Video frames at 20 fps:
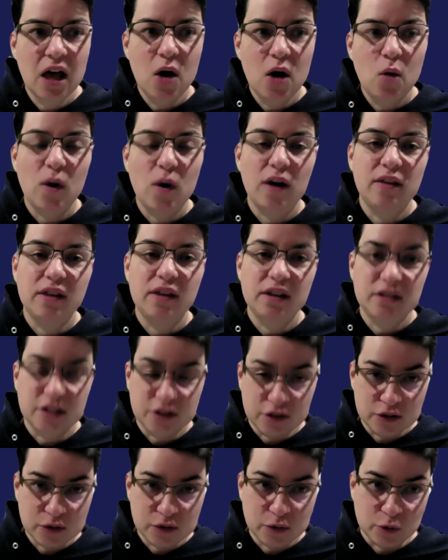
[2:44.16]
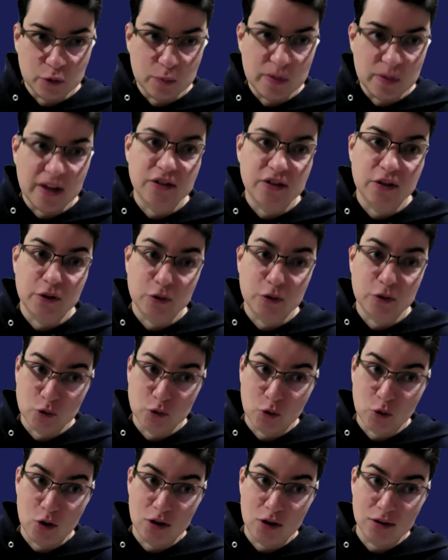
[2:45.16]
where the Indigenous group gets to
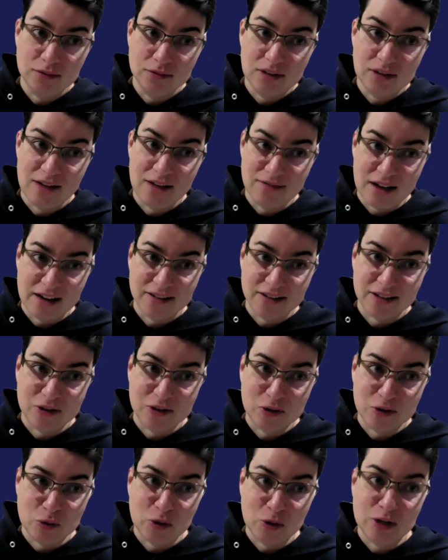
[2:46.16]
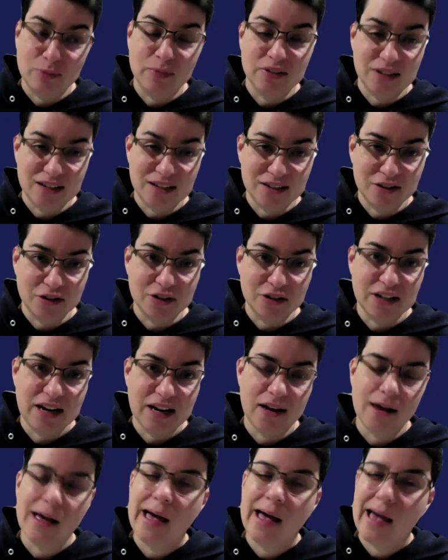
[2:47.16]
control, have access to, and possess their
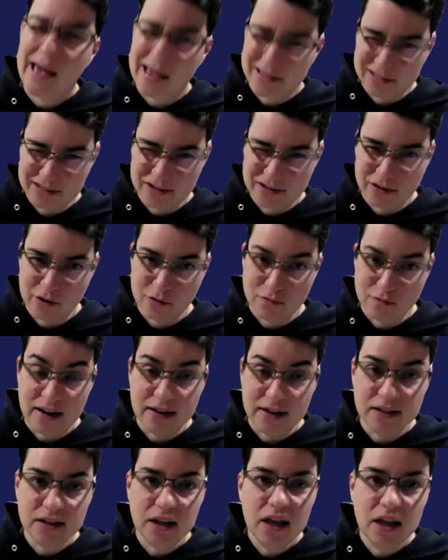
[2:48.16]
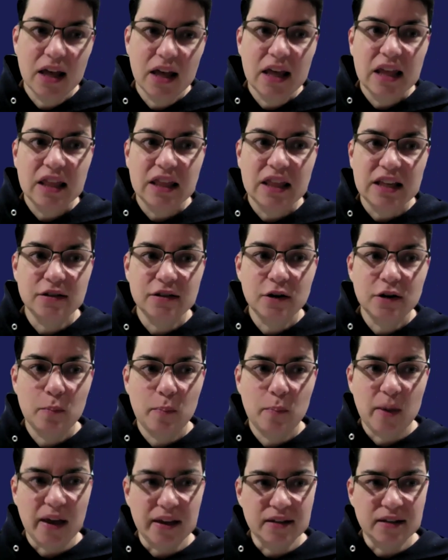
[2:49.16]
data, as is their right. These are
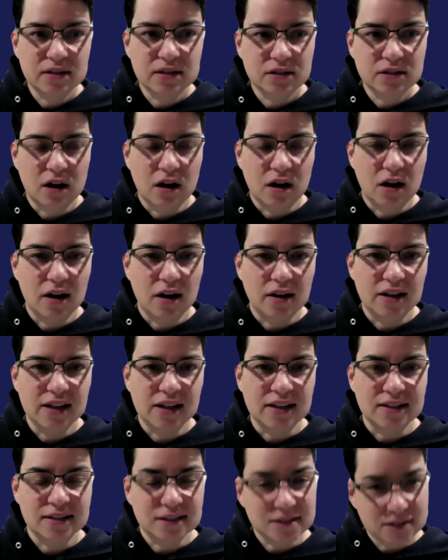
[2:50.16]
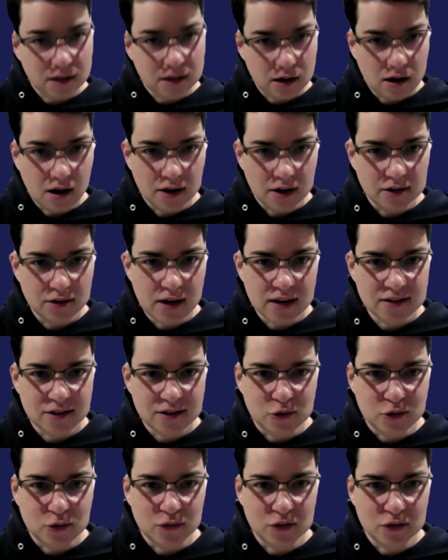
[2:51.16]
based on existing contracts
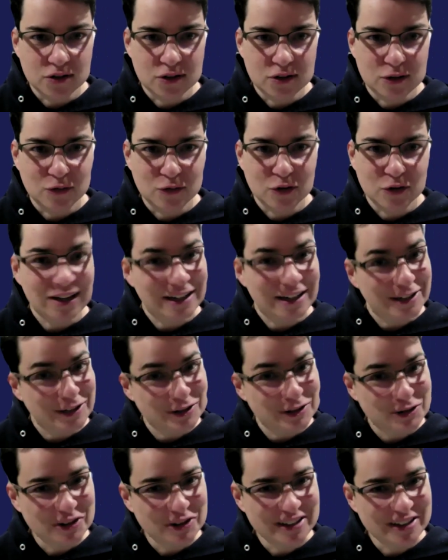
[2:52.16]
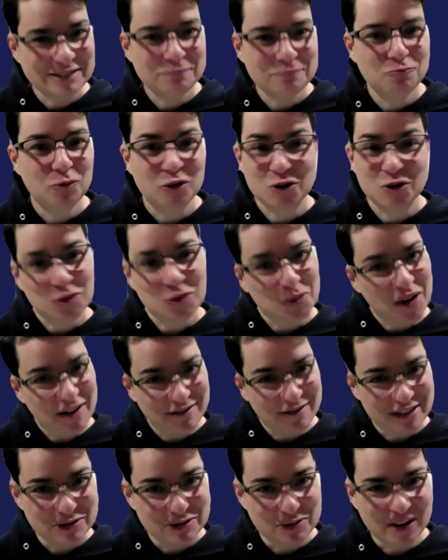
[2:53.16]
in university for industries, which do have
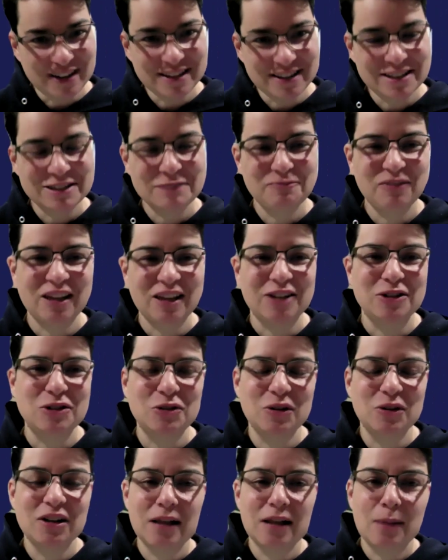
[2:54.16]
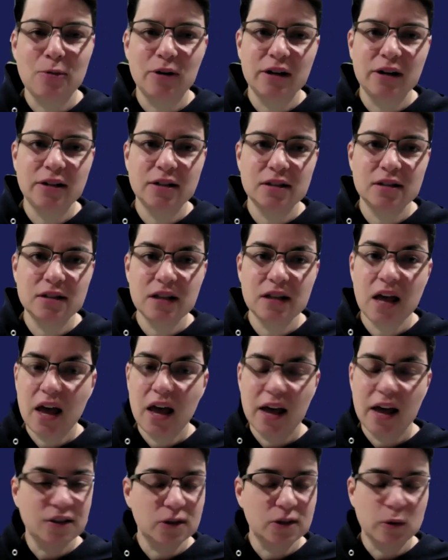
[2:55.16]
these rights, industry collaborations.
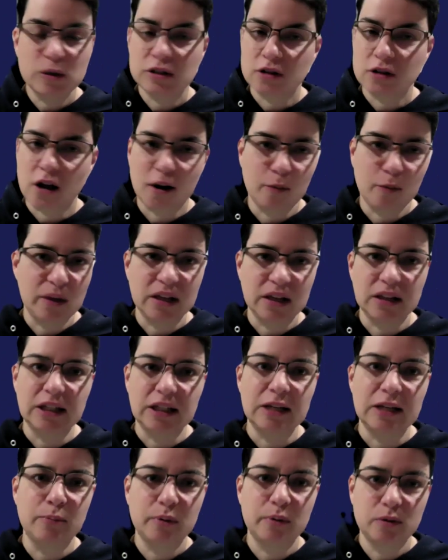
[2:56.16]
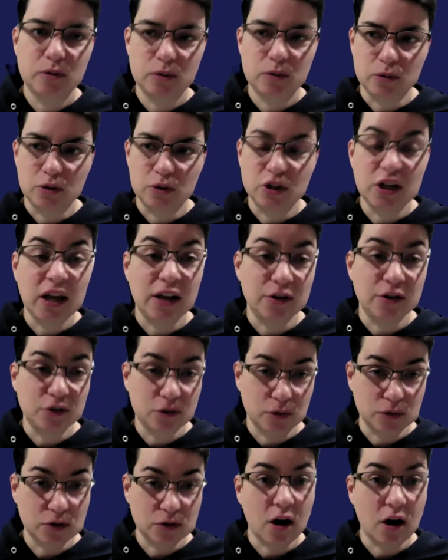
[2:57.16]
And so it's not a big leap to change
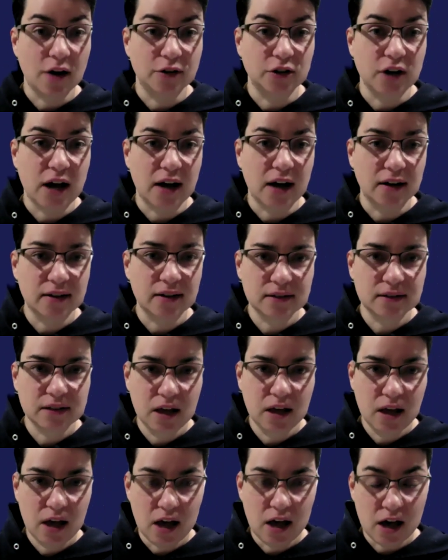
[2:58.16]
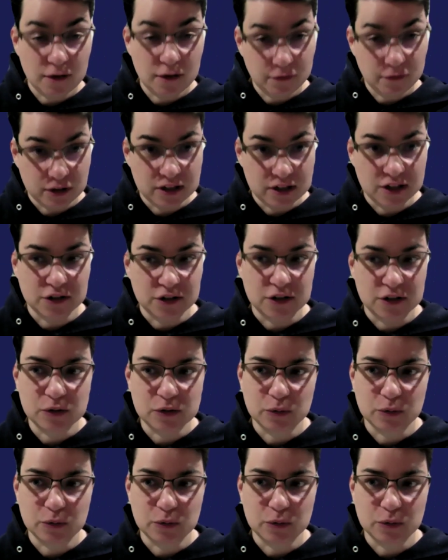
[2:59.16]
those contracts for Indigenous